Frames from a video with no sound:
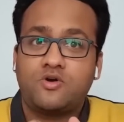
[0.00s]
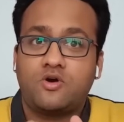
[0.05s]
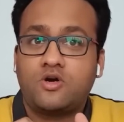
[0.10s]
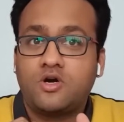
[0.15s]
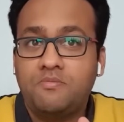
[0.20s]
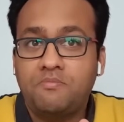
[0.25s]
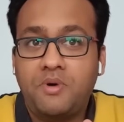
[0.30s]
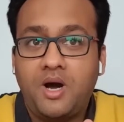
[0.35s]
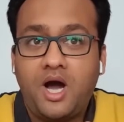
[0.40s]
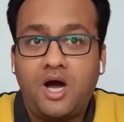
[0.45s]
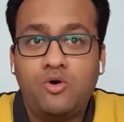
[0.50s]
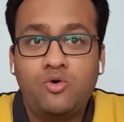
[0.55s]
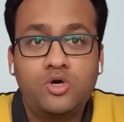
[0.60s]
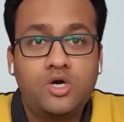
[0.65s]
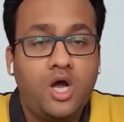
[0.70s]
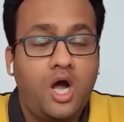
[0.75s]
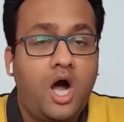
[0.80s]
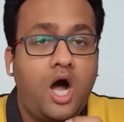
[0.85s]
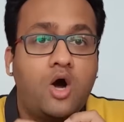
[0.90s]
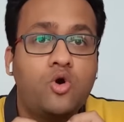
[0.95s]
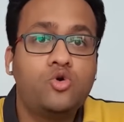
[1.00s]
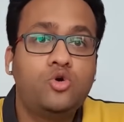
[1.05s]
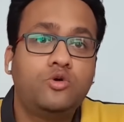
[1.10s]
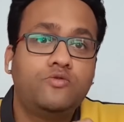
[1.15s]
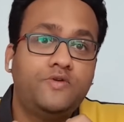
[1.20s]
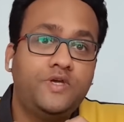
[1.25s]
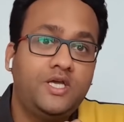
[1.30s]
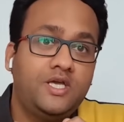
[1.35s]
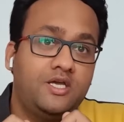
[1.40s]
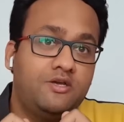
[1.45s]
talk about how do
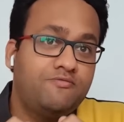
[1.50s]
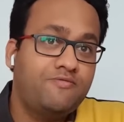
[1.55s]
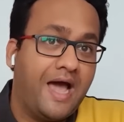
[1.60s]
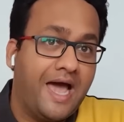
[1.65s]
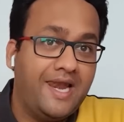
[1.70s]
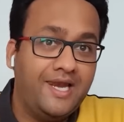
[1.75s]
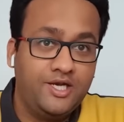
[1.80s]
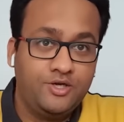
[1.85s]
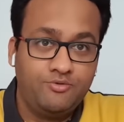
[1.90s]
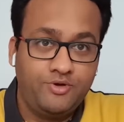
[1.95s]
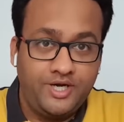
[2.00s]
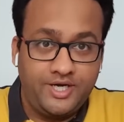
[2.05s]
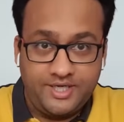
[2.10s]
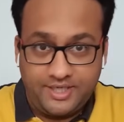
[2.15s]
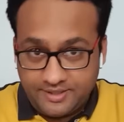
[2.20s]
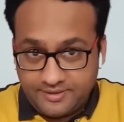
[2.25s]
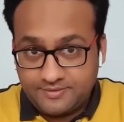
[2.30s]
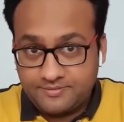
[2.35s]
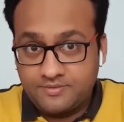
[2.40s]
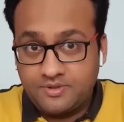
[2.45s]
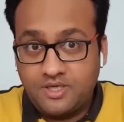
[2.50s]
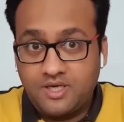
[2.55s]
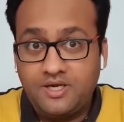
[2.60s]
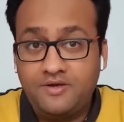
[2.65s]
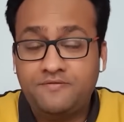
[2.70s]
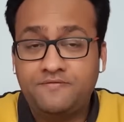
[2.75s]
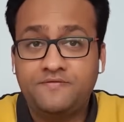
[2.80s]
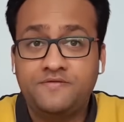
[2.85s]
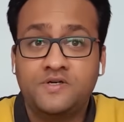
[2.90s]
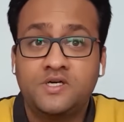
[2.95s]
we evaluate
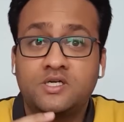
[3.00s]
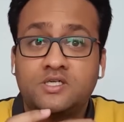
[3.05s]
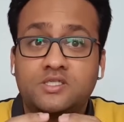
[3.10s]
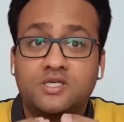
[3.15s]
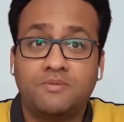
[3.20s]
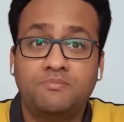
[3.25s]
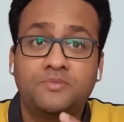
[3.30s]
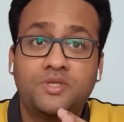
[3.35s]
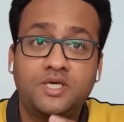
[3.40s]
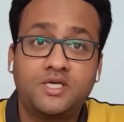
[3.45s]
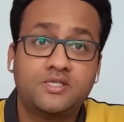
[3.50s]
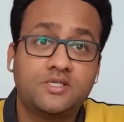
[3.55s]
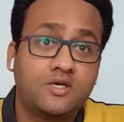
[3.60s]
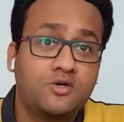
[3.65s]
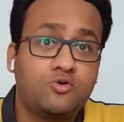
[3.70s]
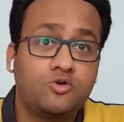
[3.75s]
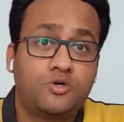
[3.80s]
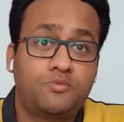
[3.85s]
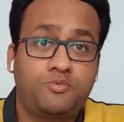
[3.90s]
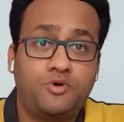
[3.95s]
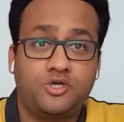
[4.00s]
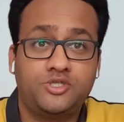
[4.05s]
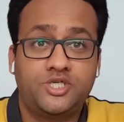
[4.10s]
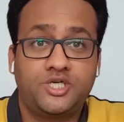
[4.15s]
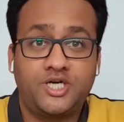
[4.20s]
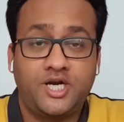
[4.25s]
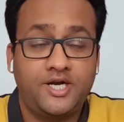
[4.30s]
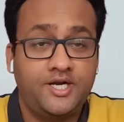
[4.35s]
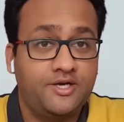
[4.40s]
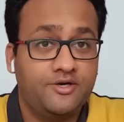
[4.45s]
if something is a good
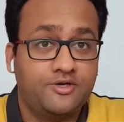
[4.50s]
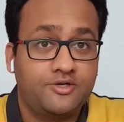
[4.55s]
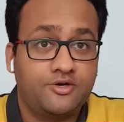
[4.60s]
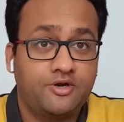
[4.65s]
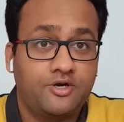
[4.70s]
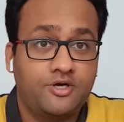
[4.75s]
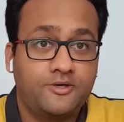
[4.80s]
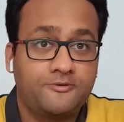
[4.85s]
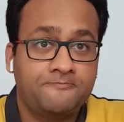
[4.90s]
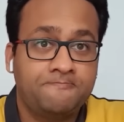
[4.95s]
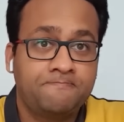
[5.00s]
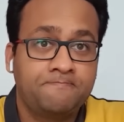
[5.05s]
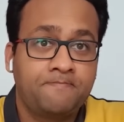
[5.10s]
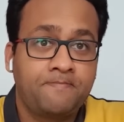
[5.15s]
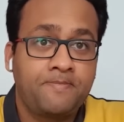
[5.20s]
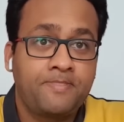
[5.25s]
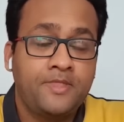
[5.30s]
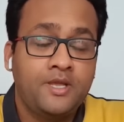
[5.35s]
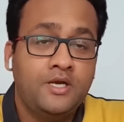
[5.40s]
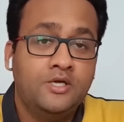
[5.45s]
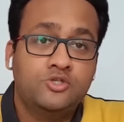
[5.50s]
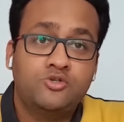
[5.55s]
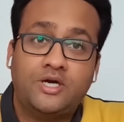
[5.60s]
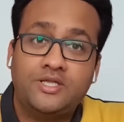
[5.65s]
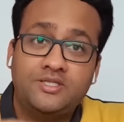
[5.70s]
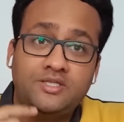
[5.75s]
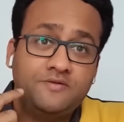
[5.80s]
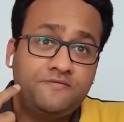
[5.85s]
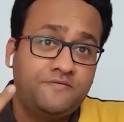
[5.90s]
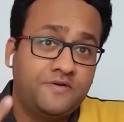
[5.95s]
project idea or not. So I
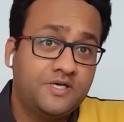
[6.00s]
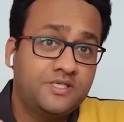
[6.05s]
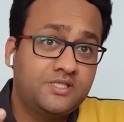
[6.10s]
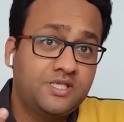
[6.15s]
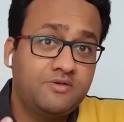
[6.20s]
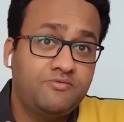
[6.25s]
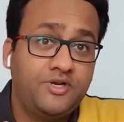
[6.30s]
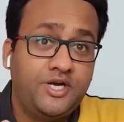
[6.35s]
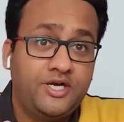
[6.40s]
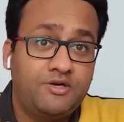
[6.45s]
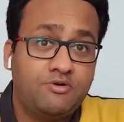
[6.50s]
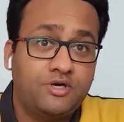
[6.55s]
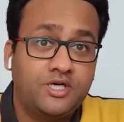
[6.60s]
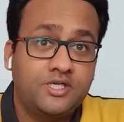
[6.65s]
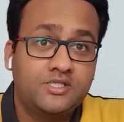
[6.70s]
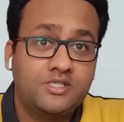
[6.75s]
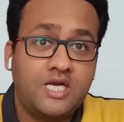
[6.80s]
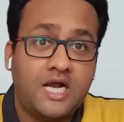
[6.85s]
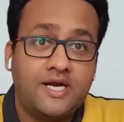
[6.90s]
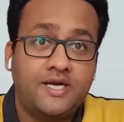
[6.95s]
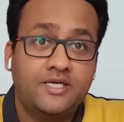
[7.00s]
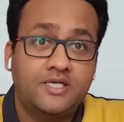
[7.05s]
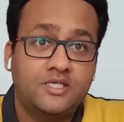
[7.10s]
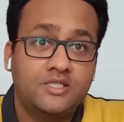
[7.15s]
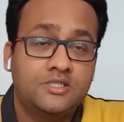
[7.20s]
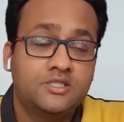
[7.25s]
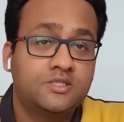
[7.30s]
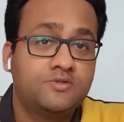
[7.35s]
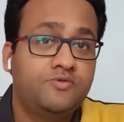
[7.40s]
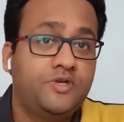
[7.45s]
think the first thing we need to understand
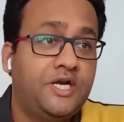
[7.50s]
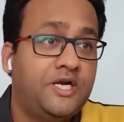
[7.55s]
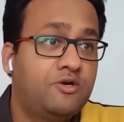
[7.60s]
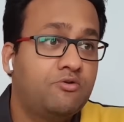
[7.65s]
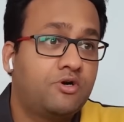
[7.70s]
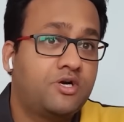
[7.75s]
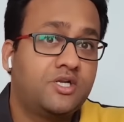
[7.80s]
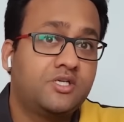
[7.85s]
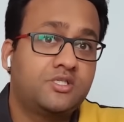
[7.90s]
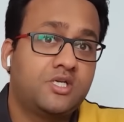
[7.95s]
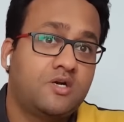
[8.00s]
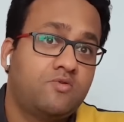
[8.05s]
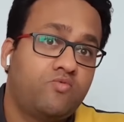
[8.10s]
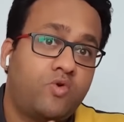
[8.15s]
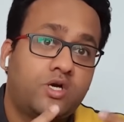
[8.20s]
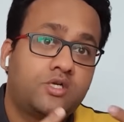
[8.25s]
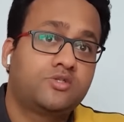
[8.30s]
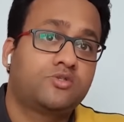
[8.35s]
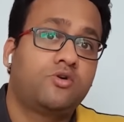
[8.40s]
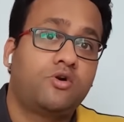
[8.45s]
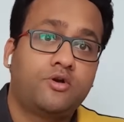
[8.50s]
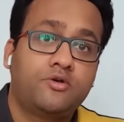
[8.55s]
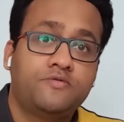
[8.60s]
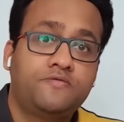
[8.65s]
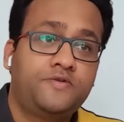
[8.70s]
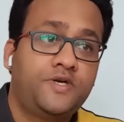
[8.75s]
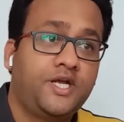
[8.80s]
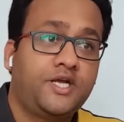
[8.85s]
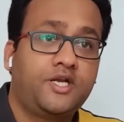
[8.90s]
is we need to understand what sort of